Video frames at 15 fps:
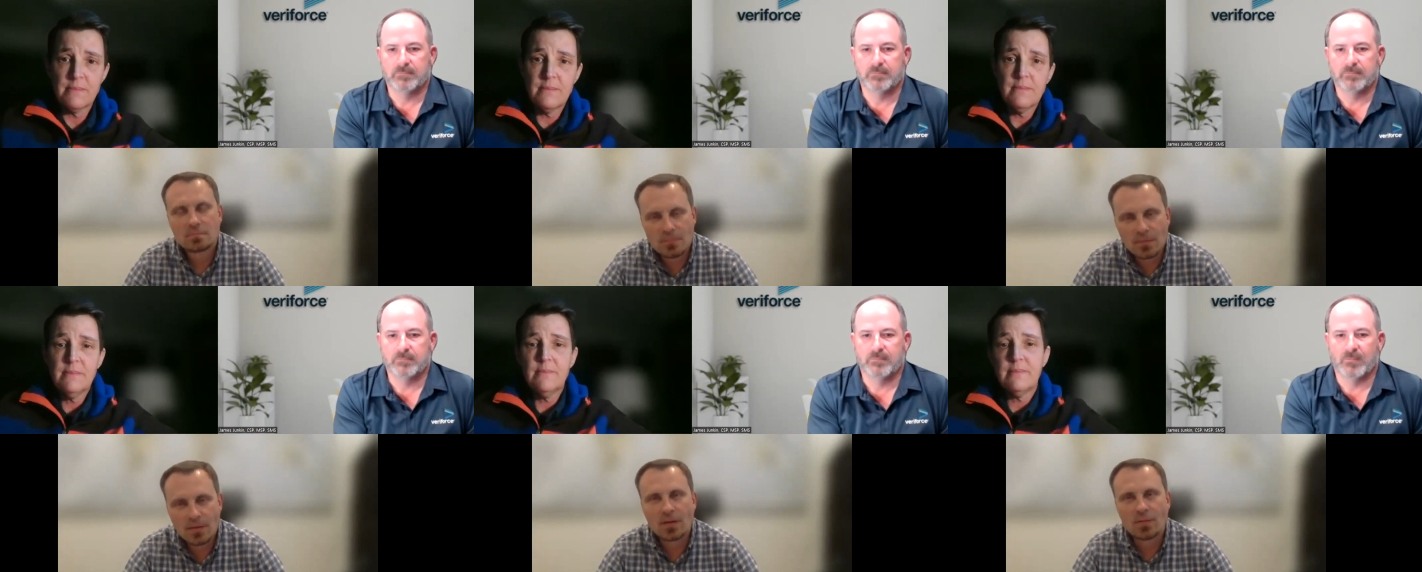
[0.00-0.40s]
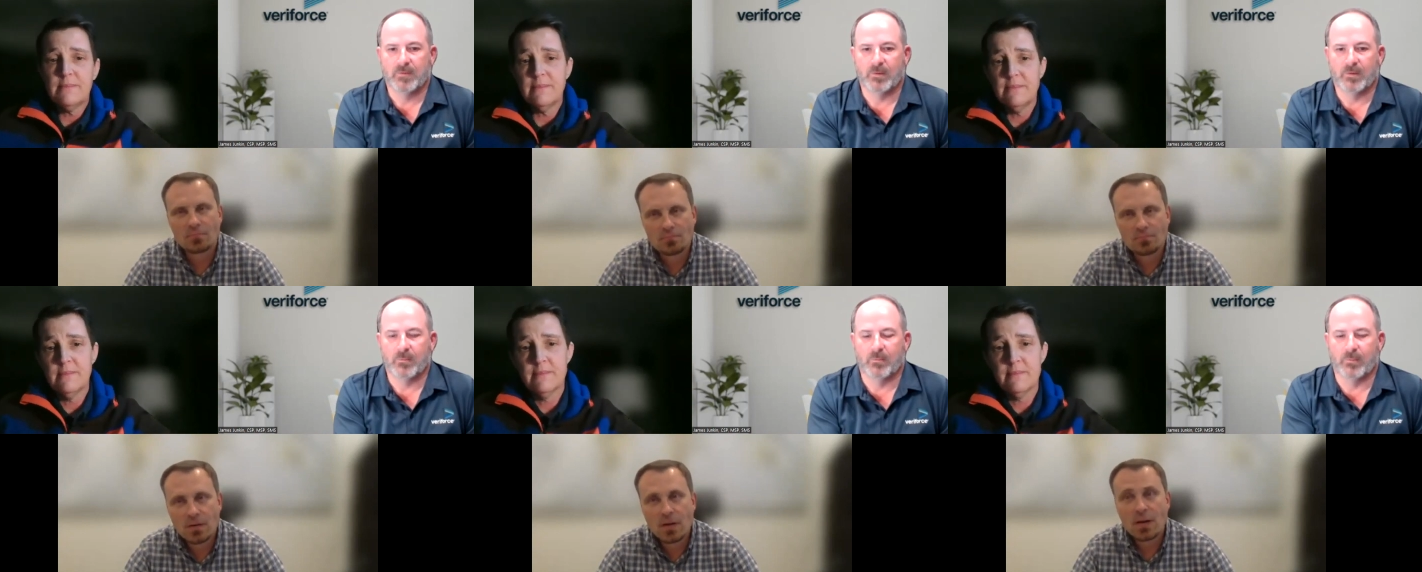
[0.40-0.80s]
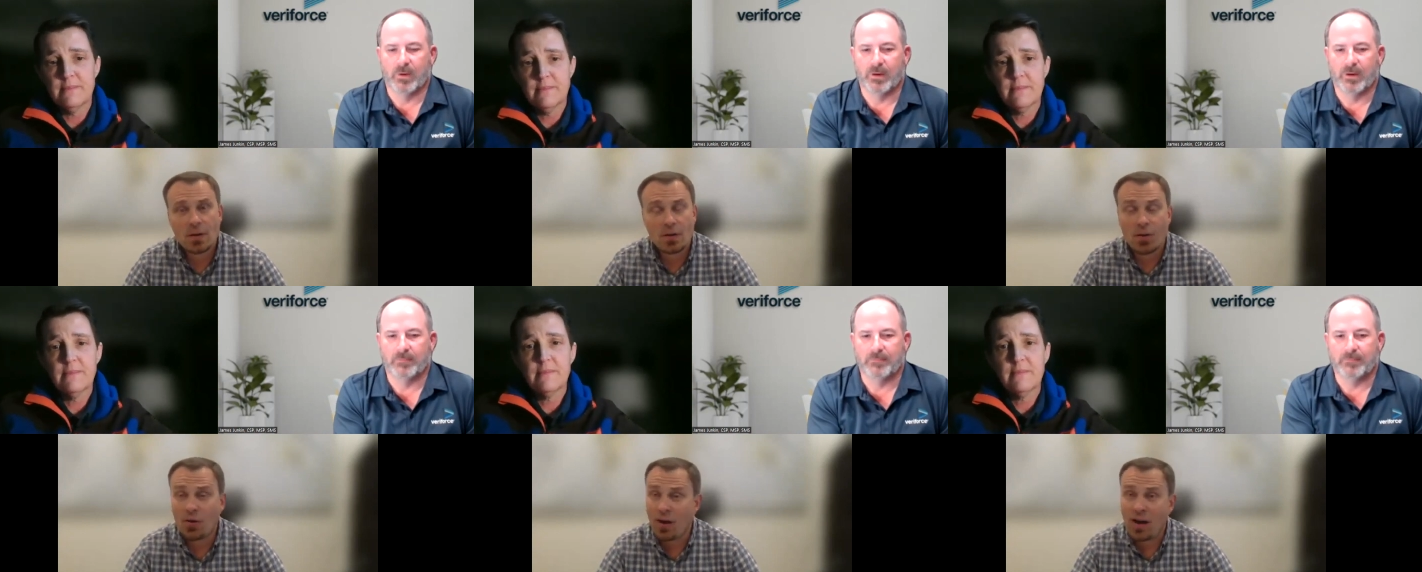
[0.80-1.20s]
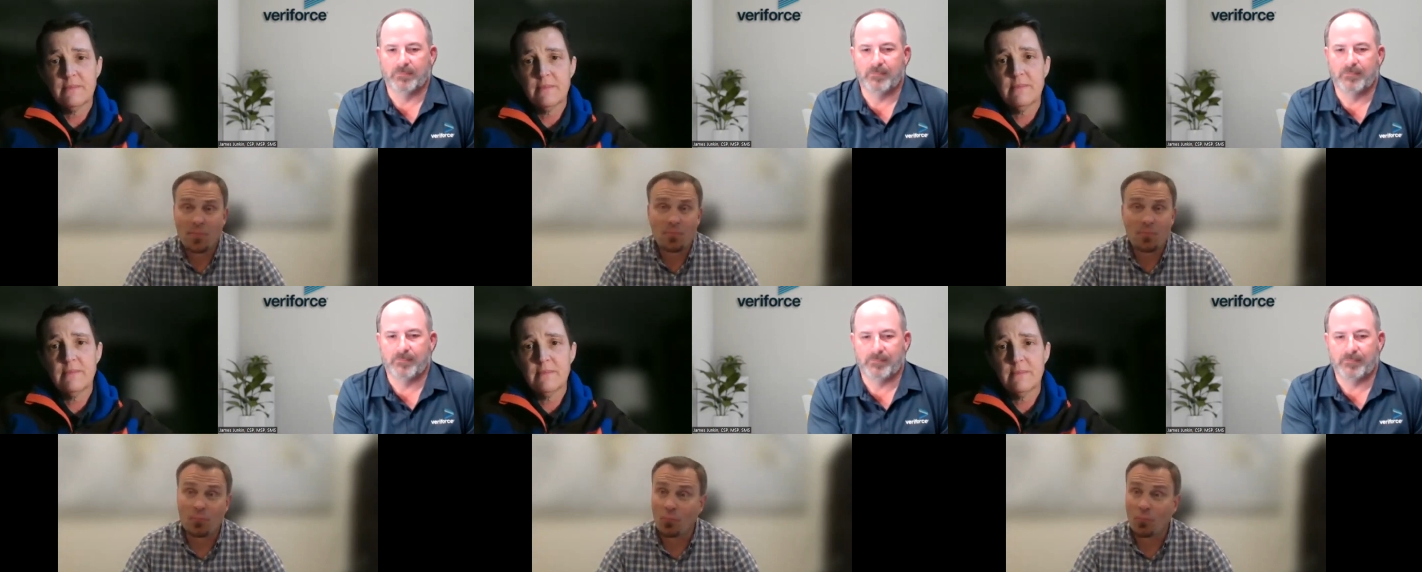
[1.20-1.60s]
Speaker 1: Yeah. no, I'm
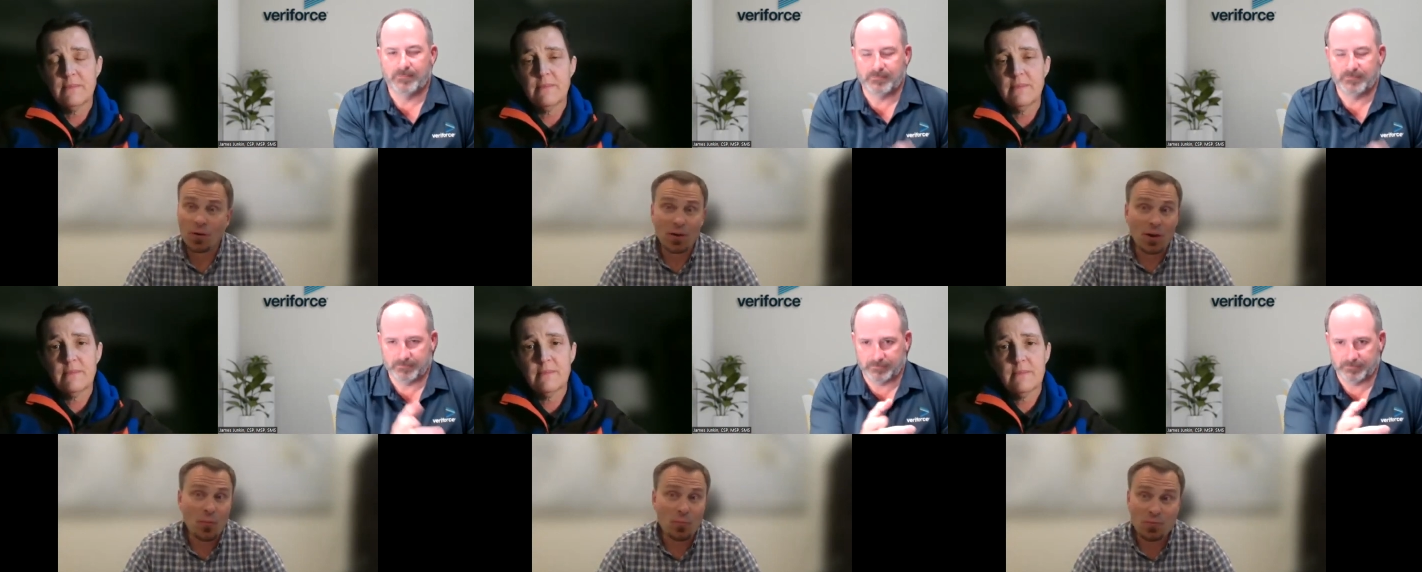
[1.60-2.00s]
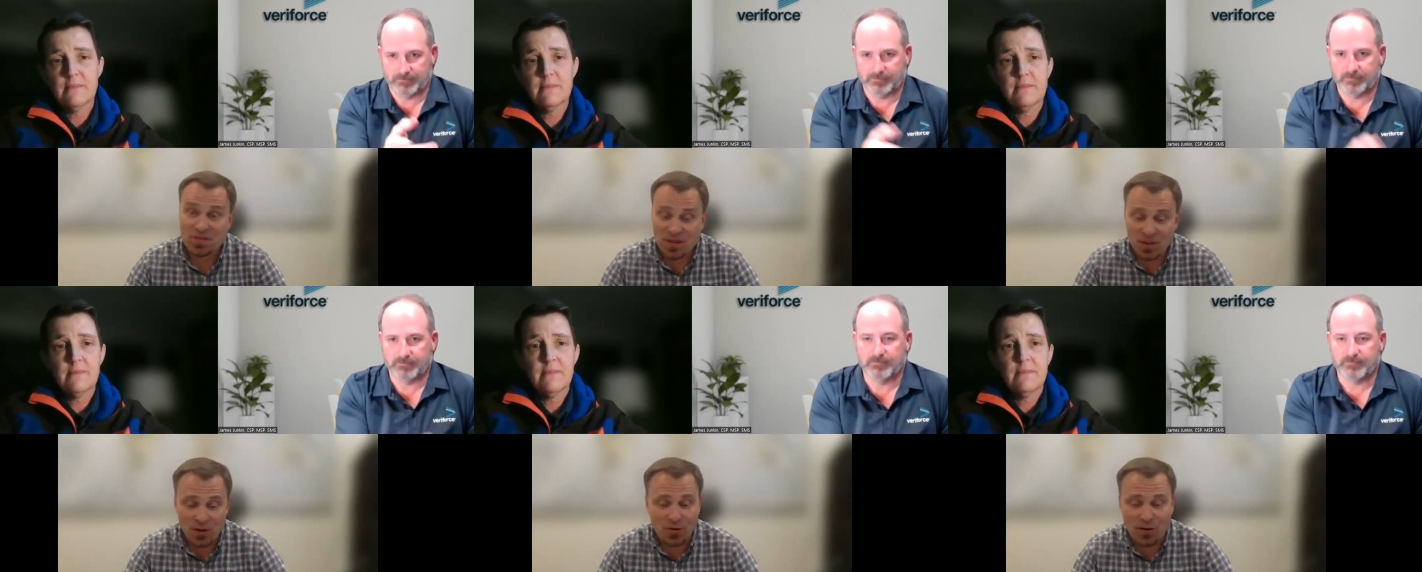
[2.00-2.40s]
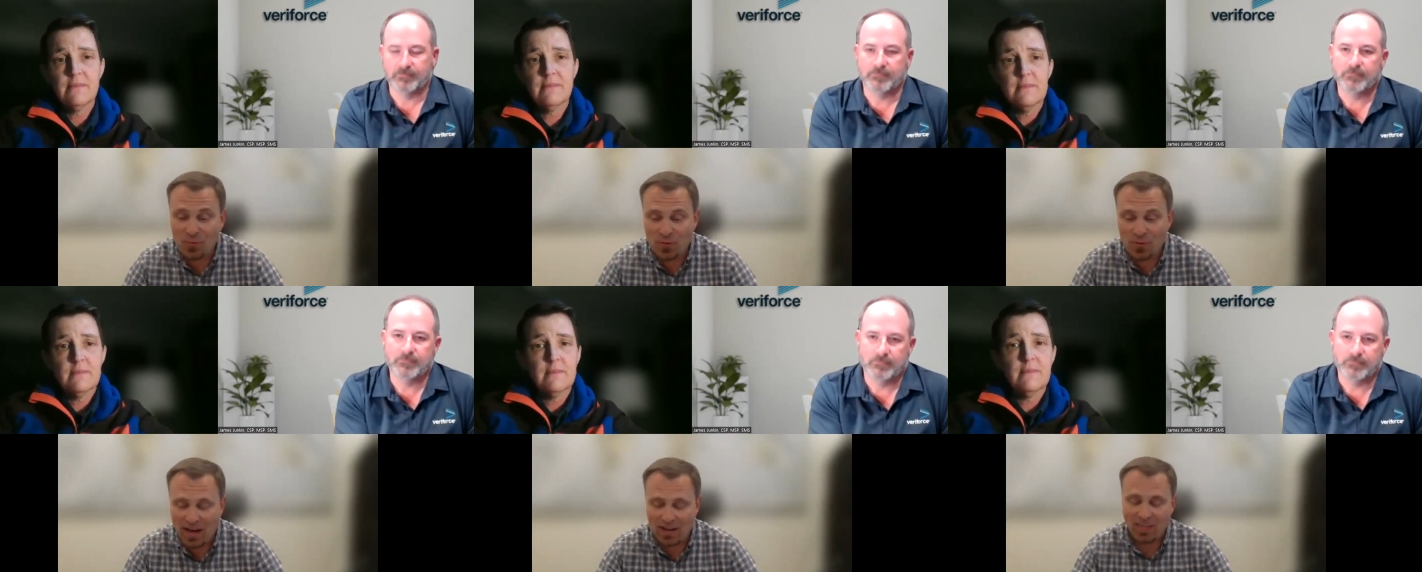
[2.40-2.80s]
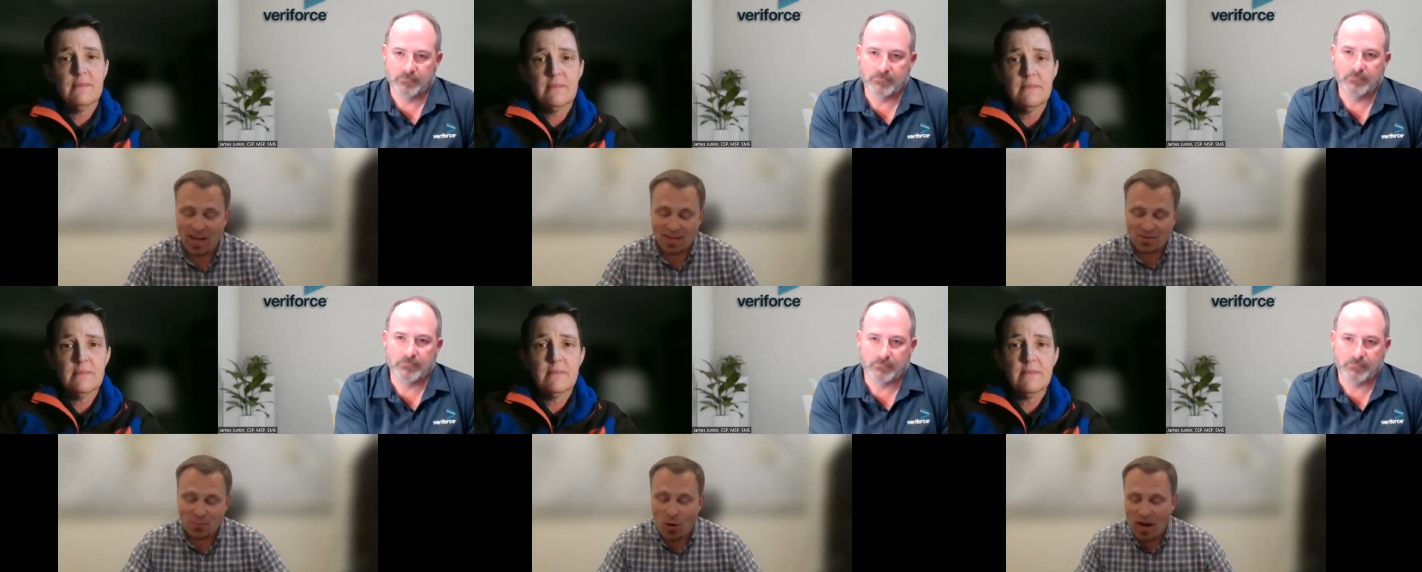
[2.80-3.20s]
100% agree with that, and
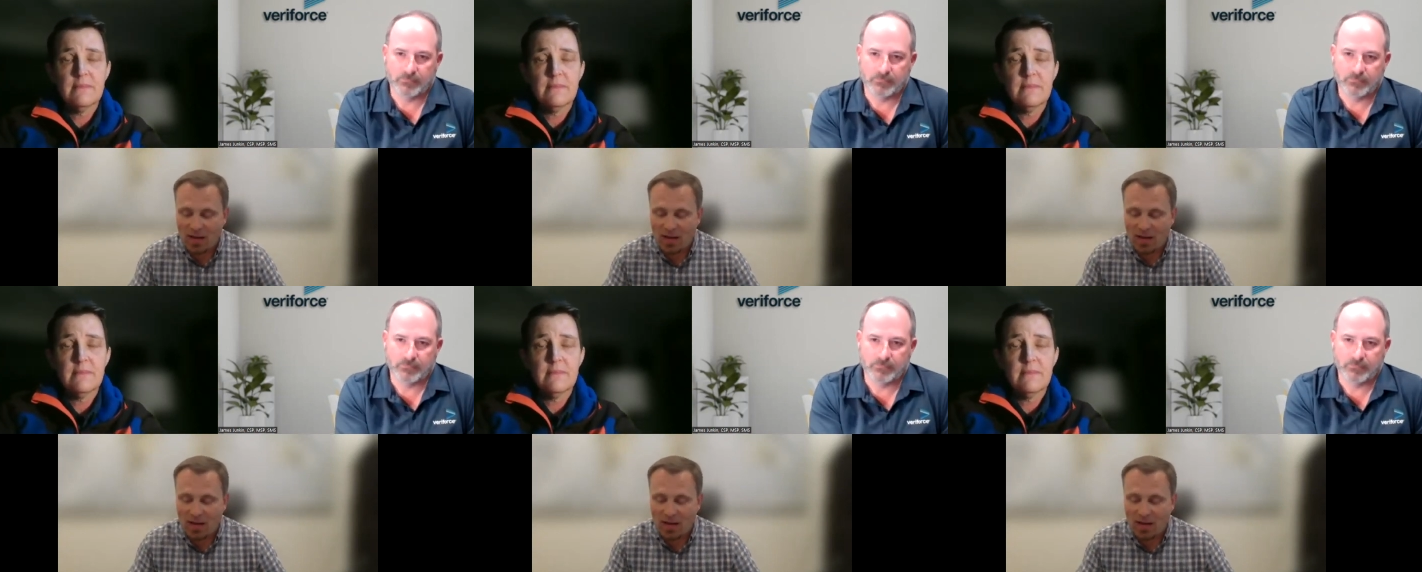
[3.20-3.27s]
that's why.